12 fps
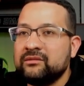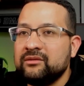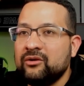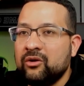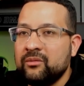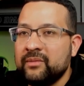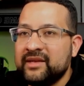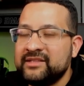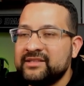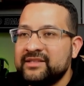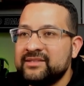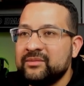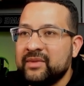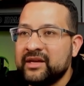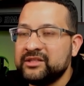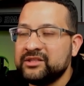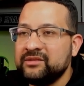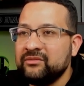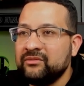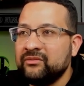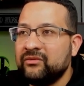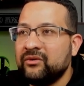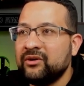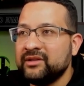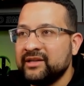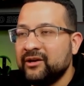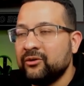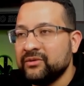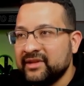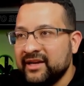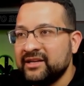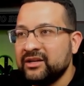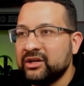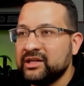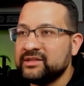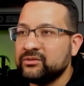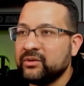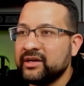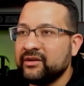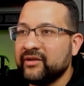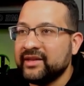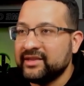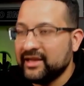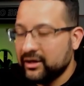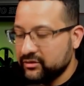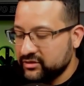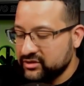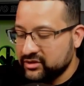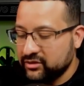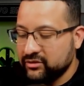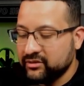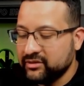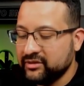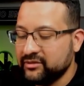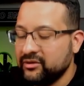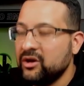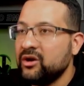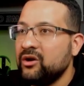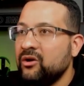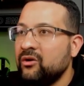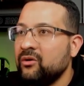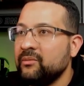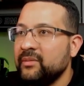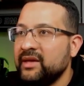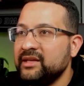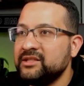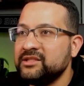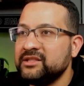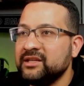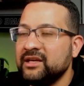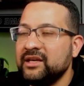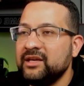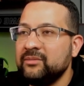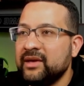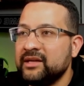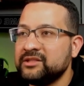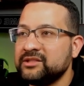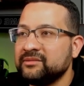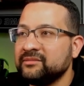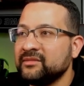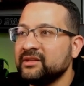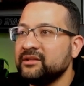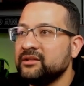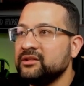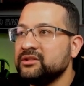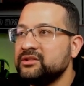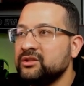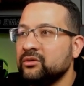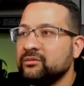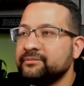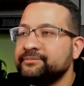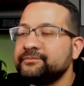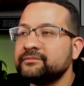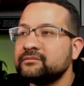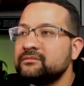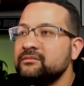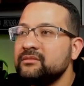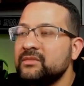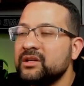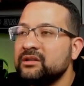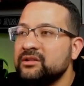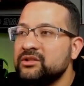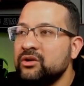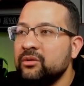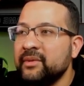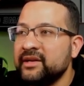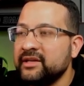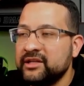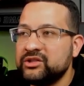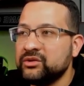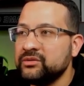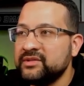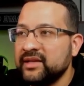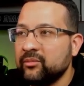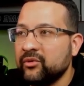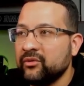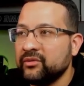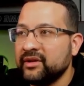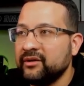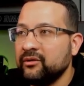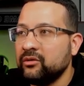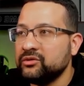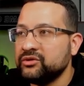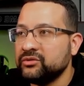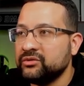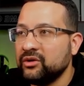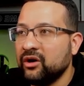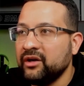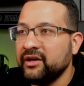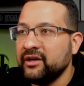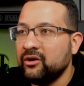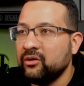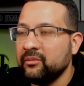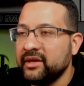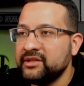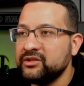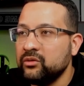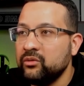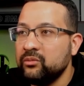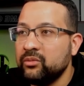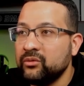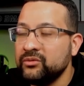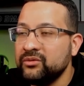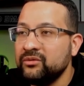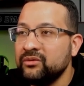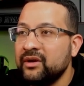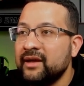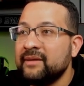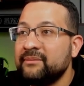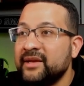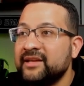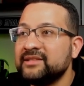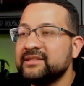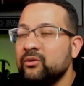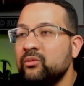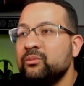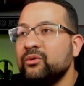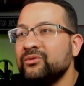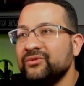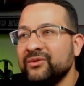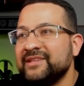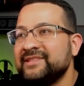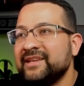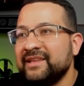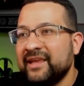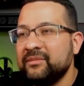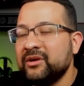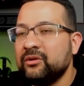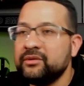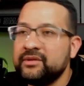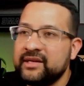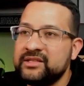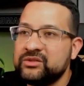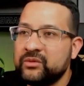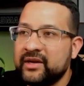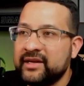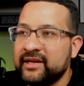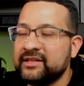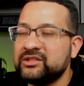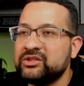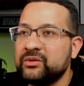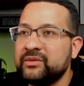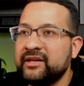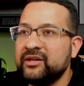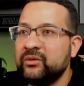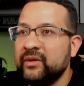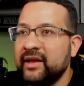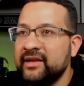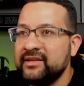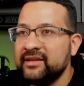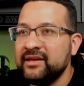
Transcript: commit this imaging for the container is running right now. So commit image. So this command is so simple. They go to docker commit Ubuntu, because Ubuntu is the name the container is running. So they create